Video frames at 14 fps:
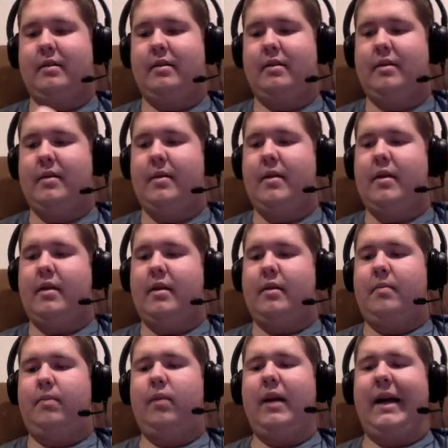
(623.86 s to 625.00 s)

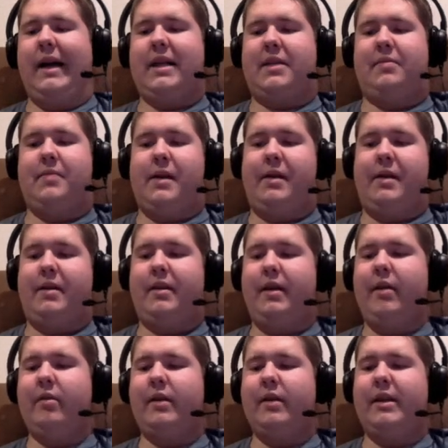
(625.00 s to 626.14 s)
Blasphemy! The
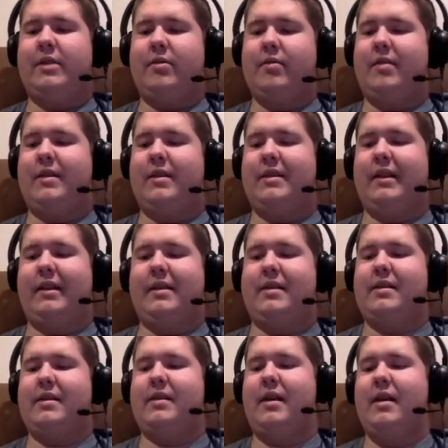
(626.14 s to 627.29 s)
only truth is that the
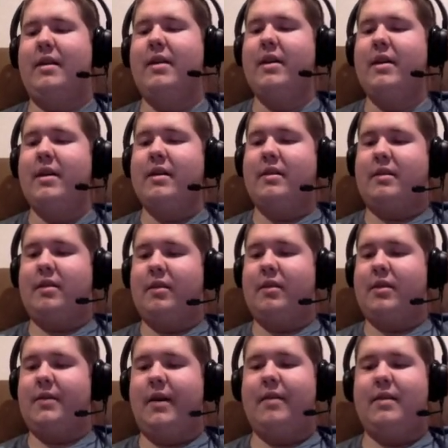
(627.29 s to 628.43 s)
sun
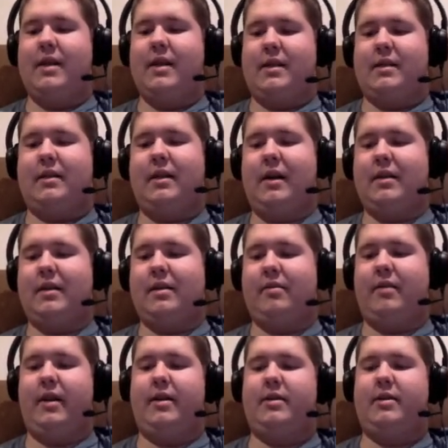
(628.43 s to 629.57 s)
turns around us. God's
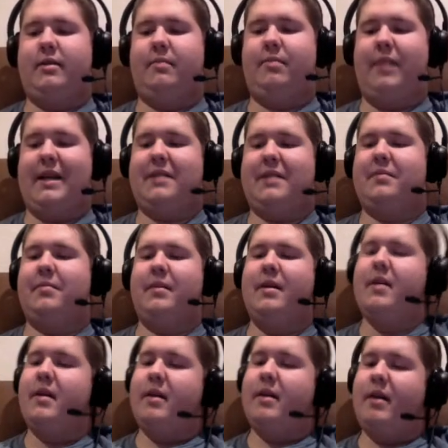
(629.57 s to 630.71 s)
creation. Blasphemy.
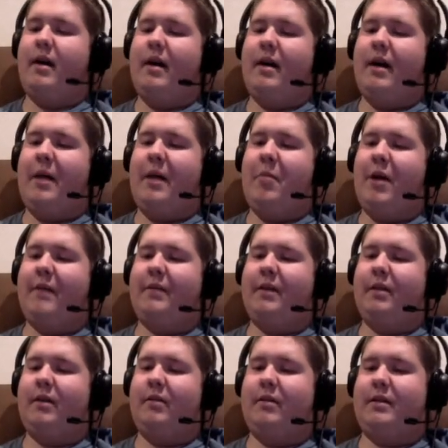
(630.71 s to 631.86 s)
Uh, I might have to
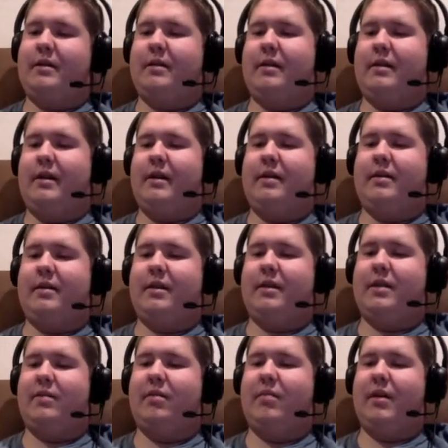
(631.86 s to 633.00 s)
go with science on
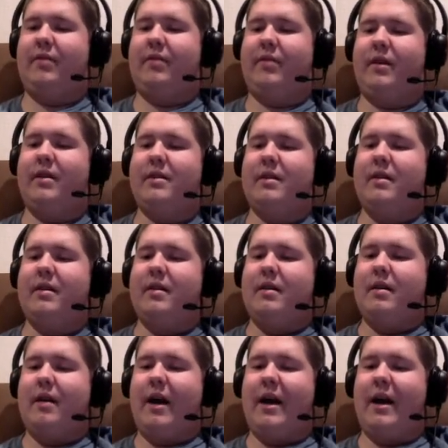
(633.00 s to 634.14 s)
this one, my friend.
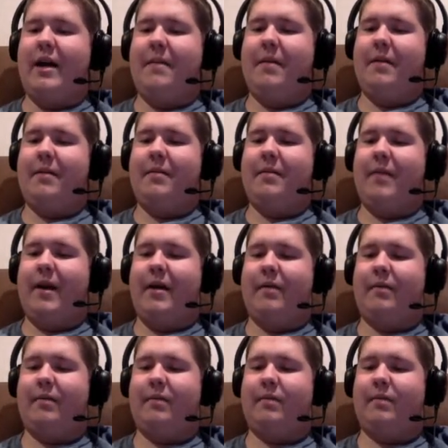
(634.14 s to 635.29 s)
I am a man of
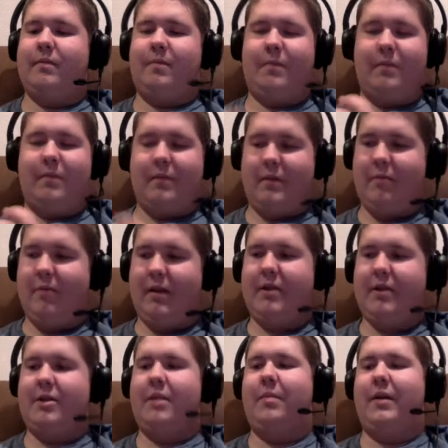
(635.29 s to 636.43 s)

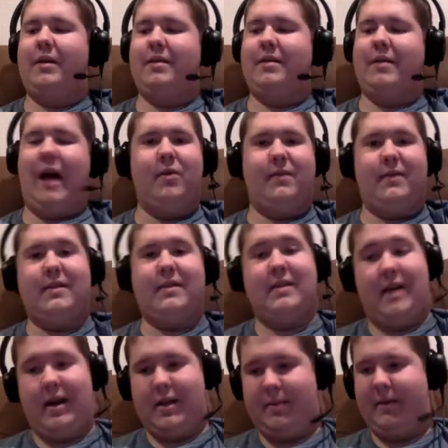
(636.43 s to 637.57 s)
religion, but I'm a
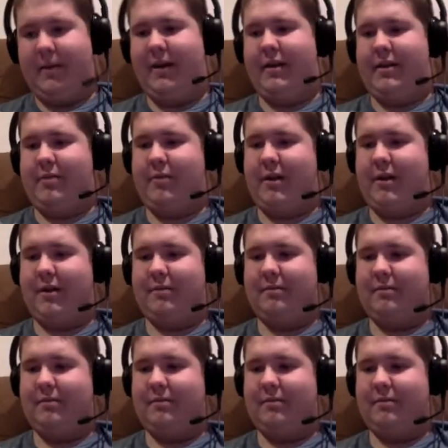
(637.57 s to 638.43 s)
science man as well.